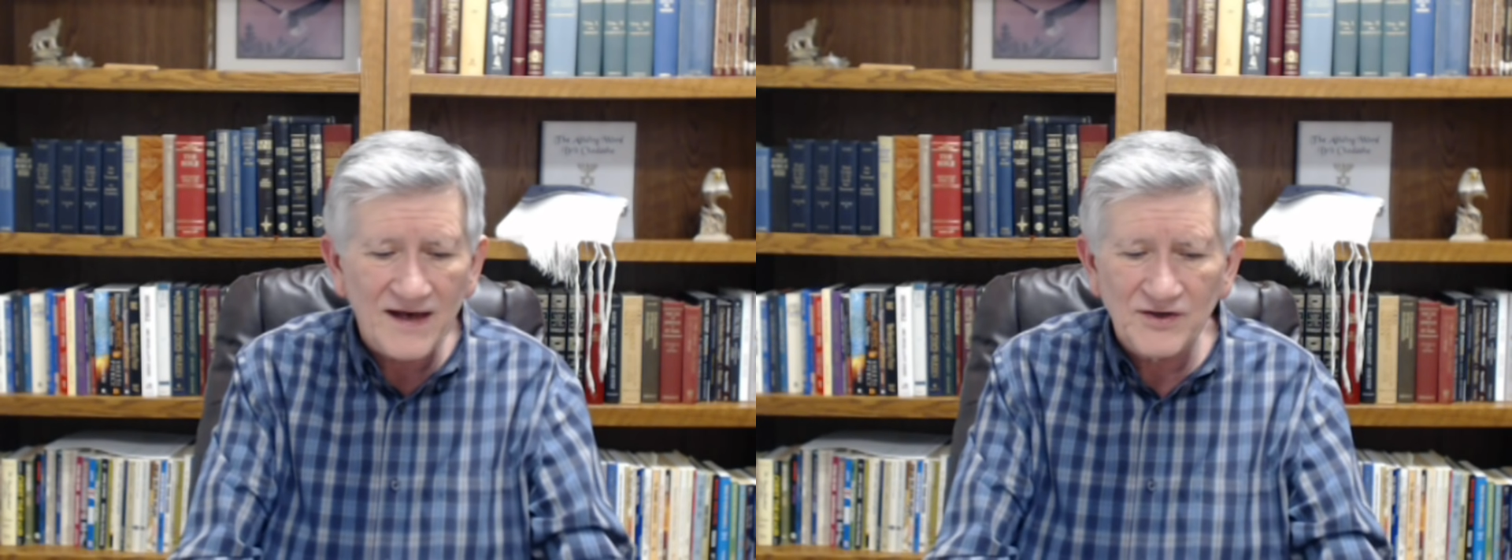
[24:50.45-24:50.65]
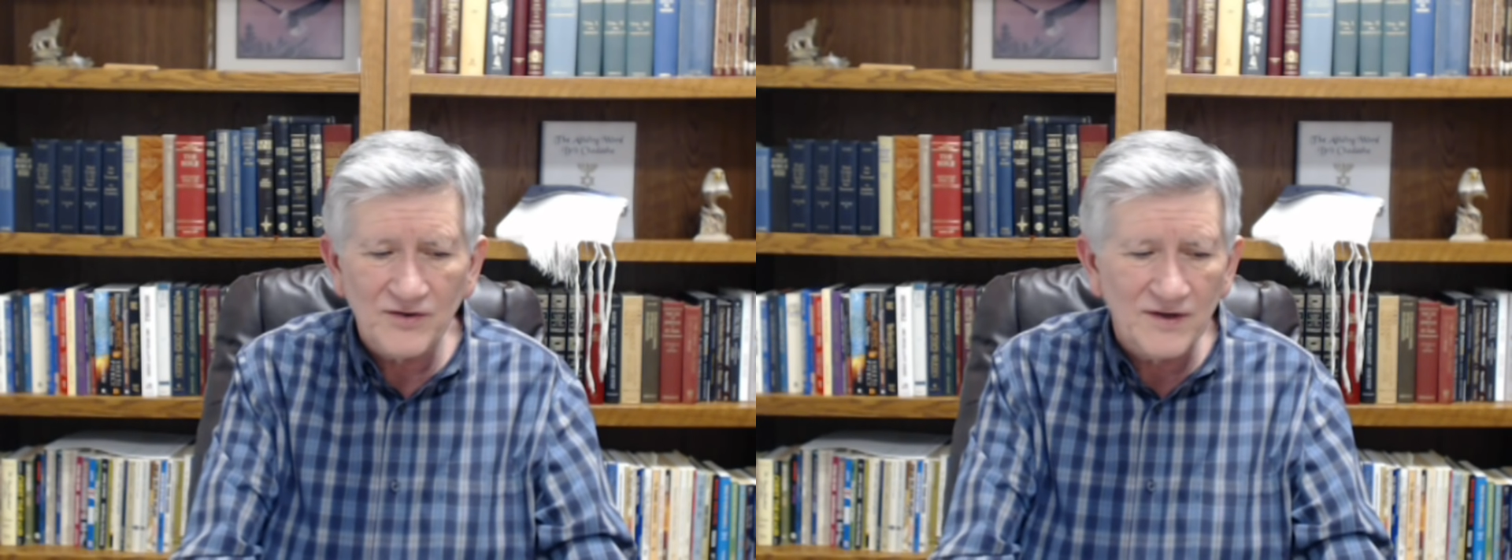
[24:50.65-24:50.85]

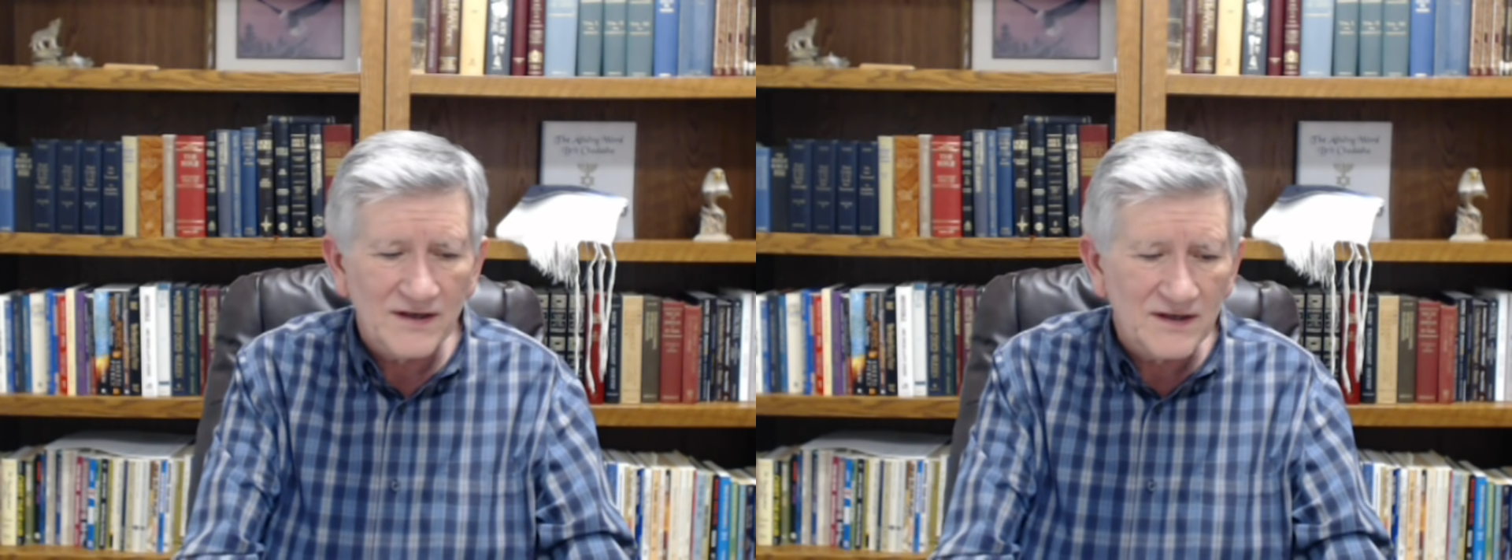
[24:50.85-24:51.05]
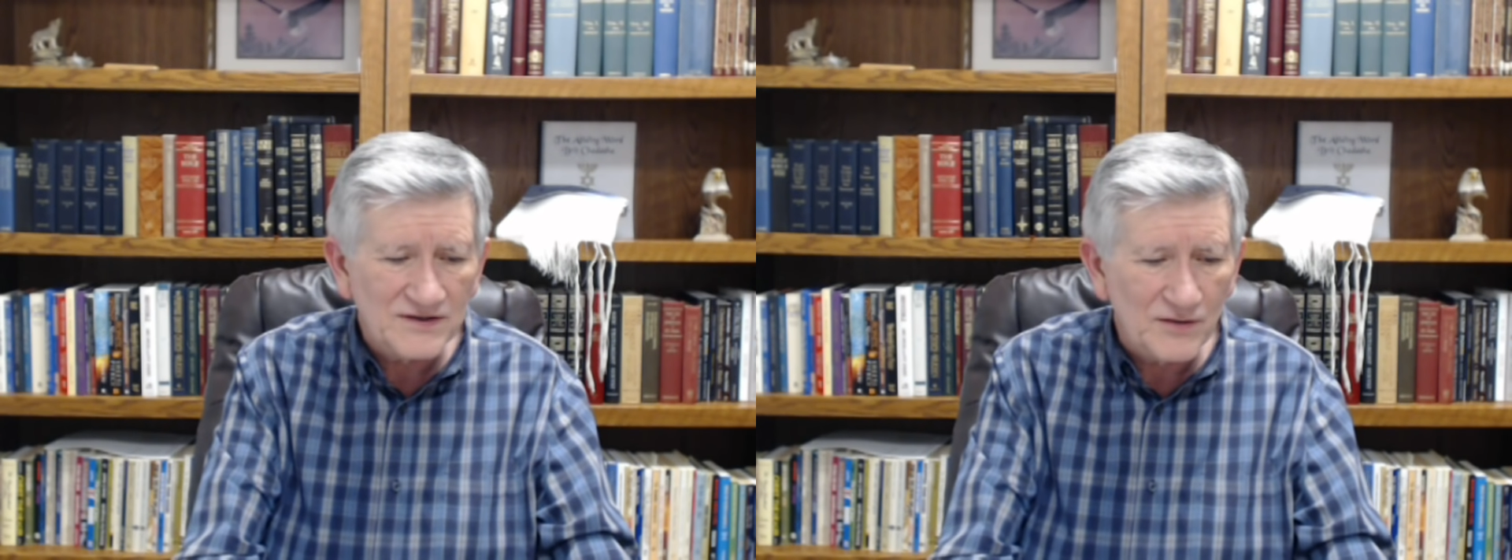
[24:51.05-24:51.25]
to it
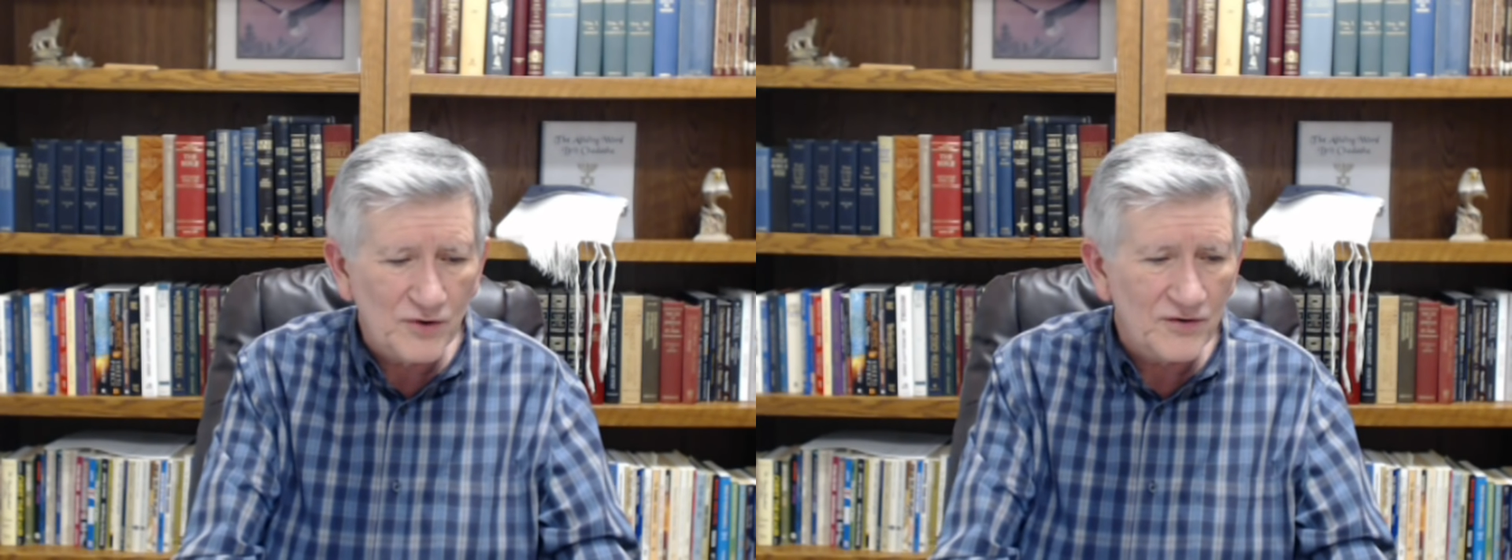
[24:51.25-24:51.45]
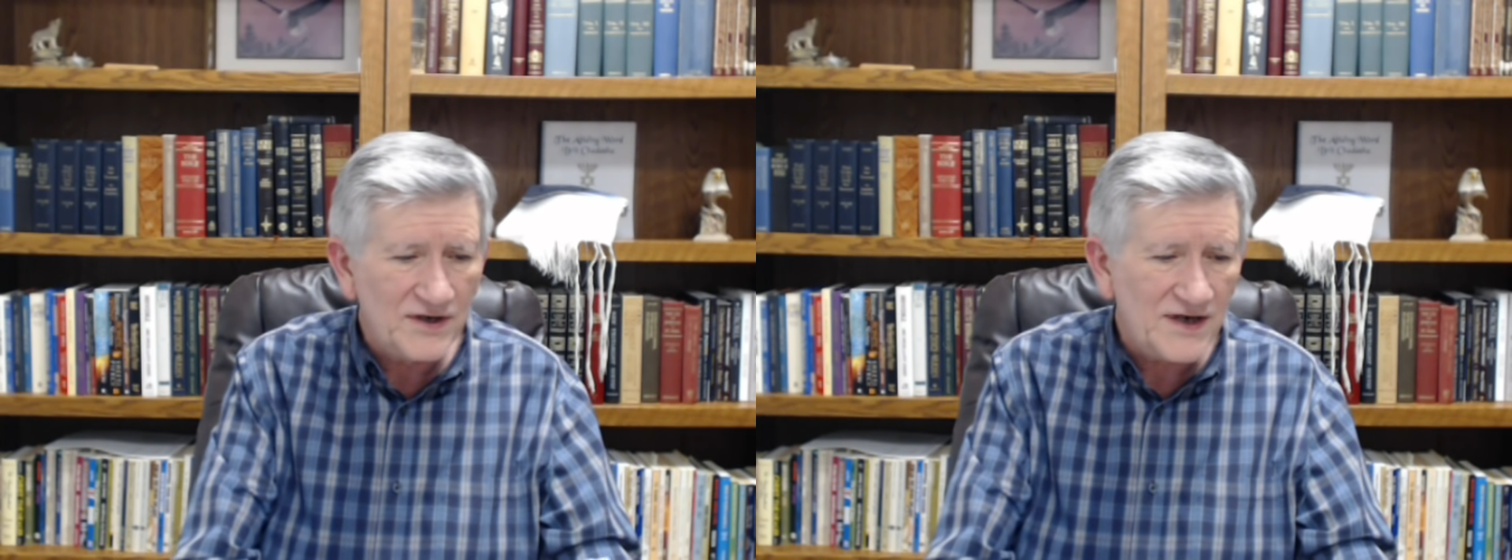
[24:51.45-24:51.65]
because I
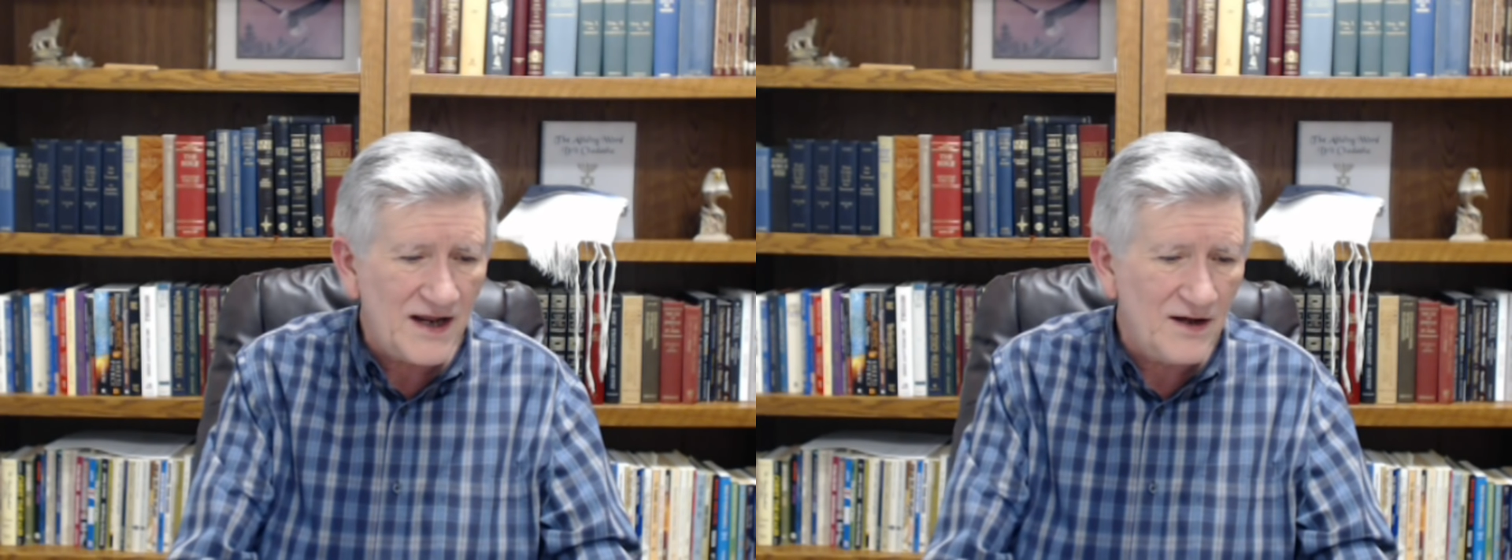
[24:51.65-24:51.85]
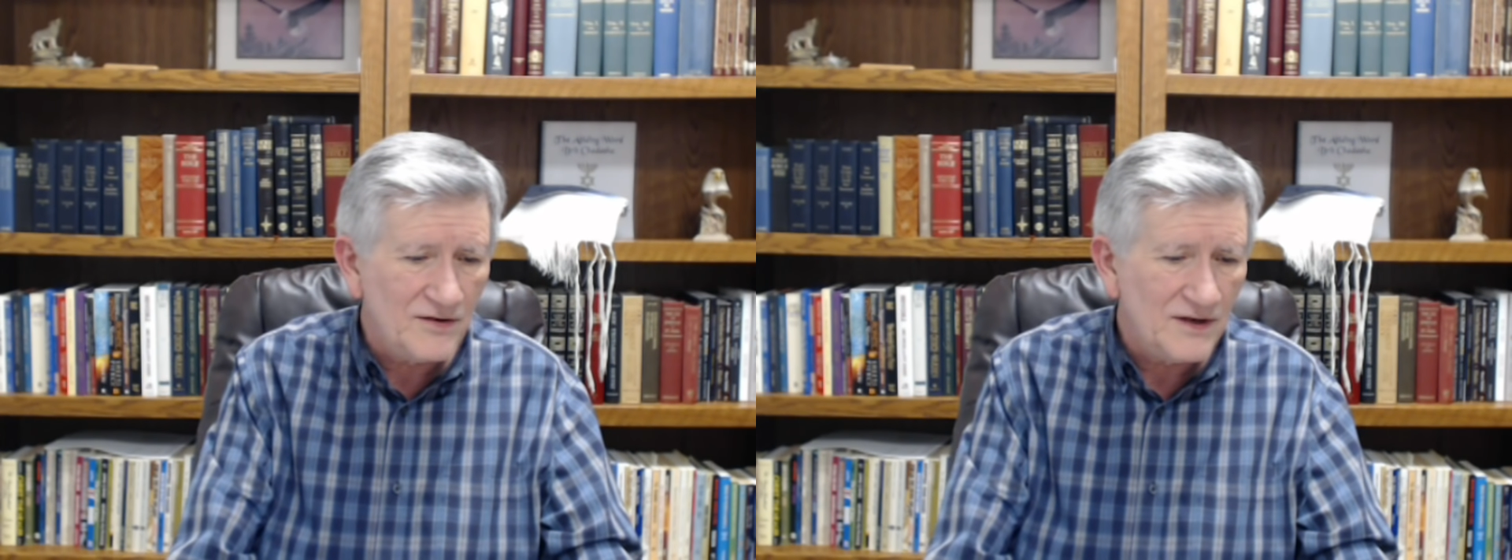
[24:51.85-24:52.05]
wrote it
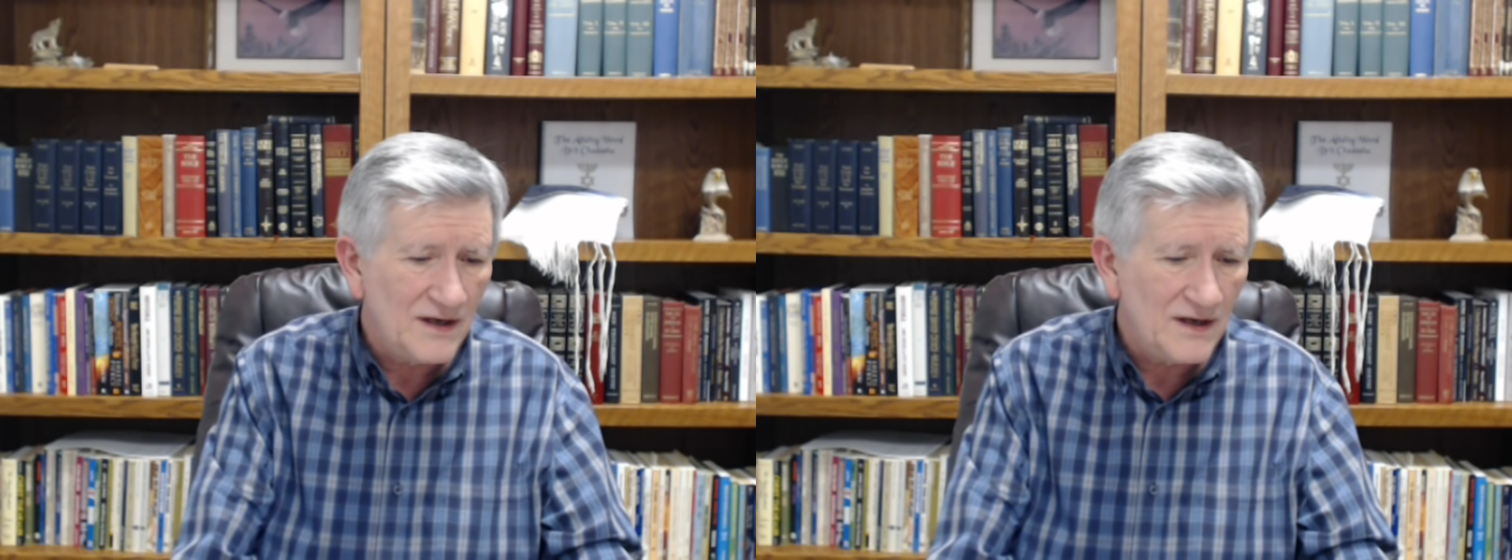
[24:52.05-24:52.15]
down.